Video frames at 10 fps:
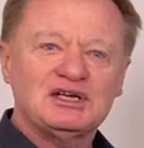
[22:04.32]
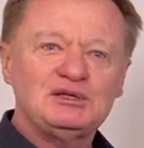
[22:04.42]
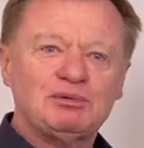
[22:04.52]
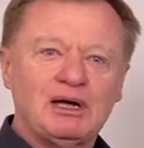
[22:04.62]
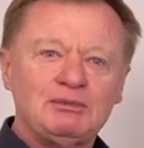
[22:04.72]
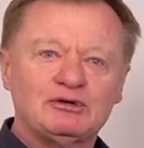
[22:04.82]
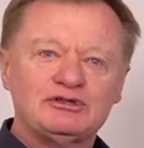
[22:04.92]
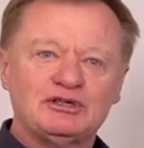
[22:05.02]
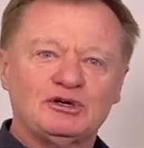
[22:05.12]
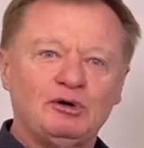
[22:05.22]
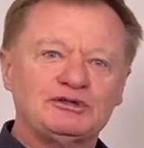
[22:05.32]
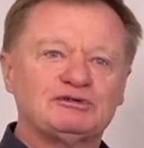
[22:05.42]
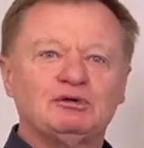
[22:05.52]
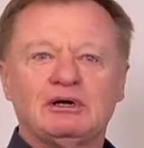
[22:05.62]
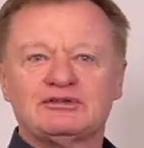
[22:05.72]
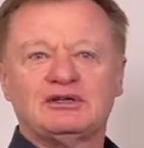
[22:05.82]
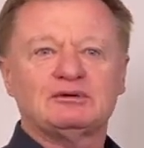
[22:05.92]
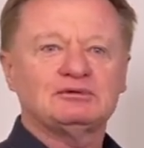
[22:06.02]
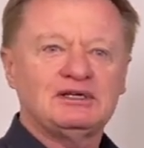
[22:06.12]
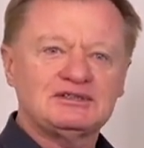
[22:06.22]
to pay because your costs are almost
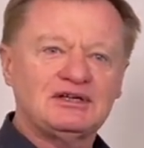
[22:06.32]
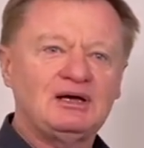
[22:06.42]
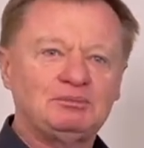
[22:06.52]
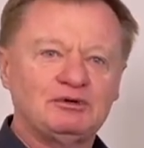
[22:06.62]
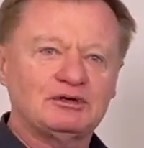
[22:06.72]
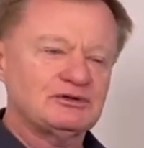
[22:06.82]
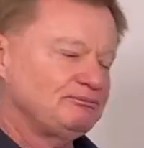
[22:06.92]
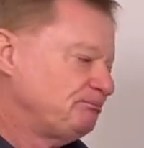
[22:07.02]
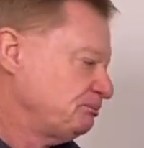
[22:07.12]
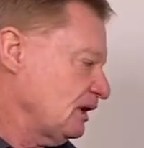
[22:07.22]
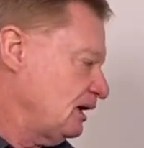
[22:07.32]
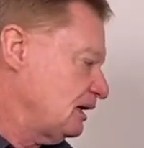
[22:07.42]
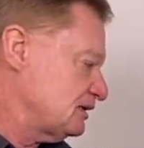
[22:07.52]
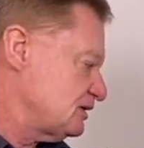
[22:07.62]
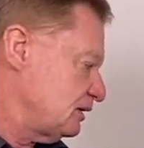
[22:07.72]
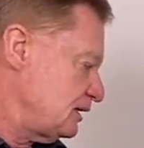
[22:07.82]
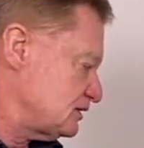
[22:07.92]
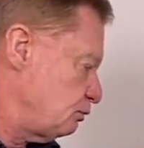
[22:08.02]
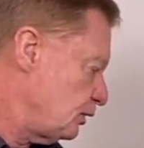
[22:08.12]
equal to your sale price. So that's why